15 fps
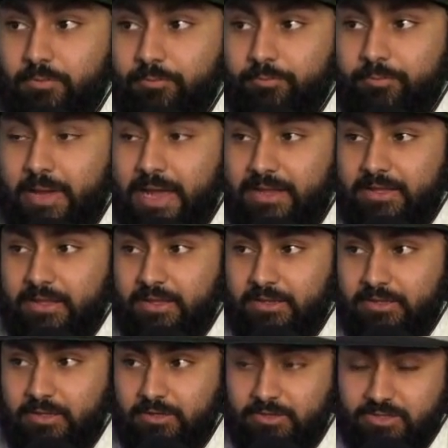back
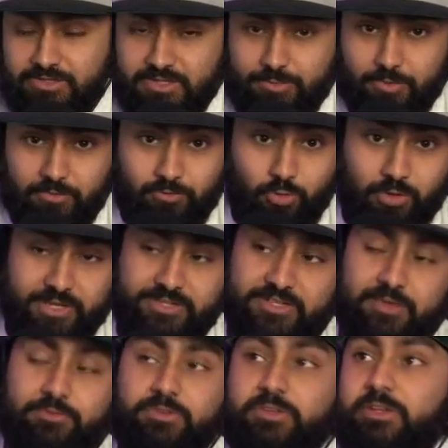in December of
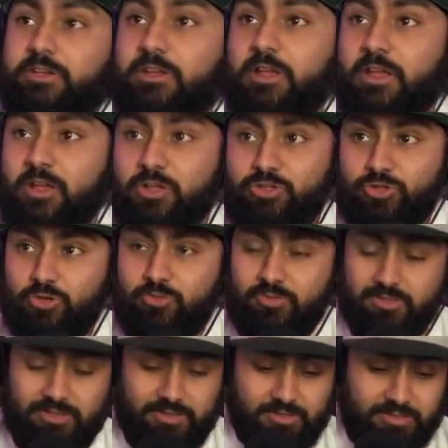2017. So
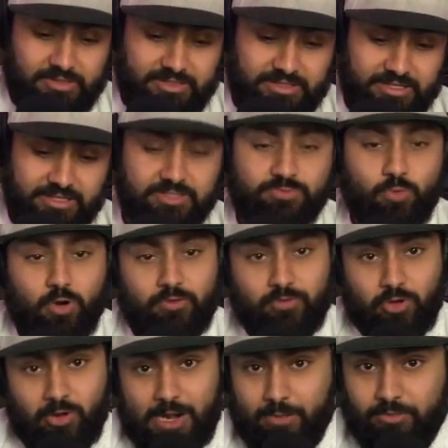he's more of a
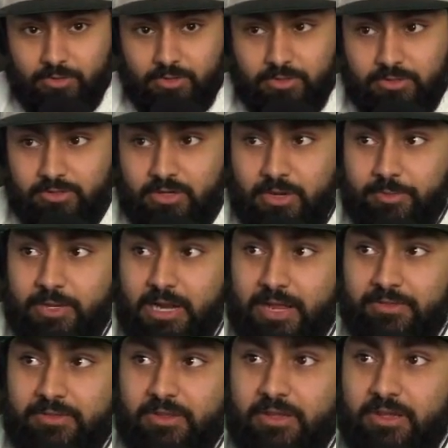grappler. You know what I mean? I
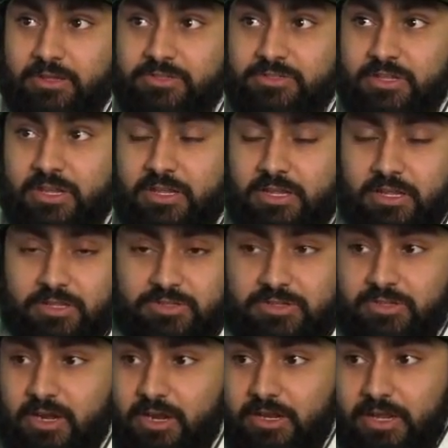think his
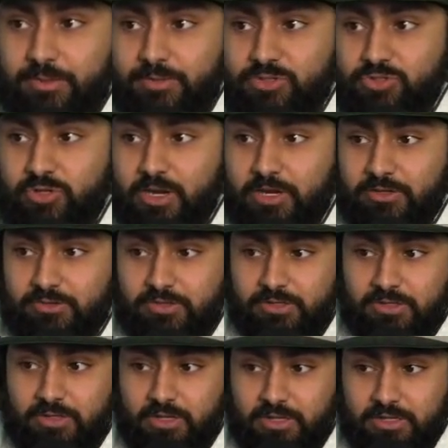entire game is trying to
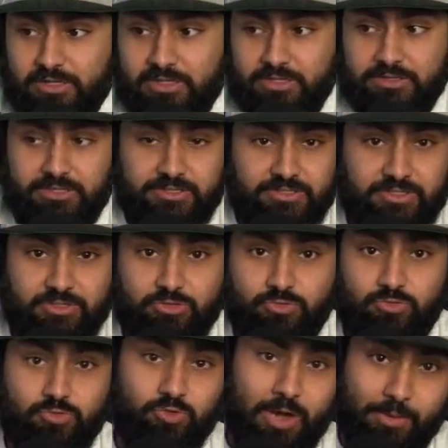get this
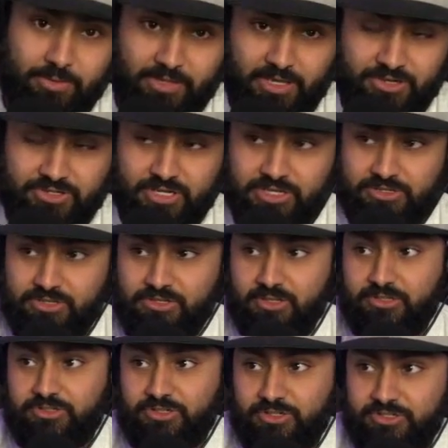into grappling exchanges,
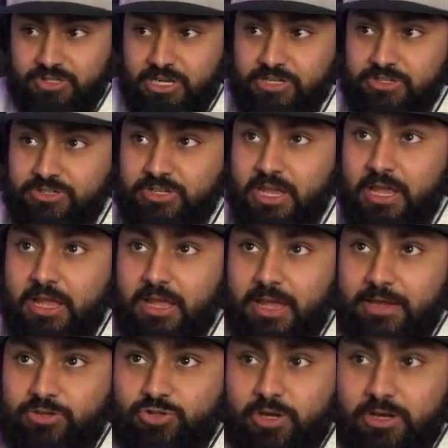clinch exchanges,
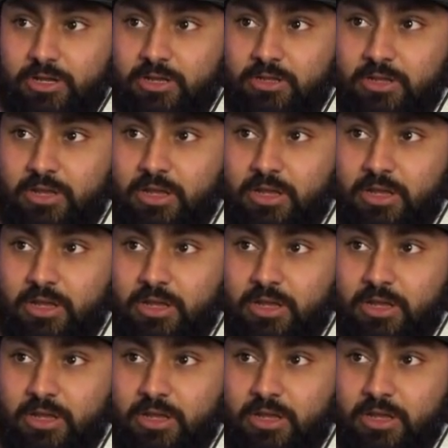and try to,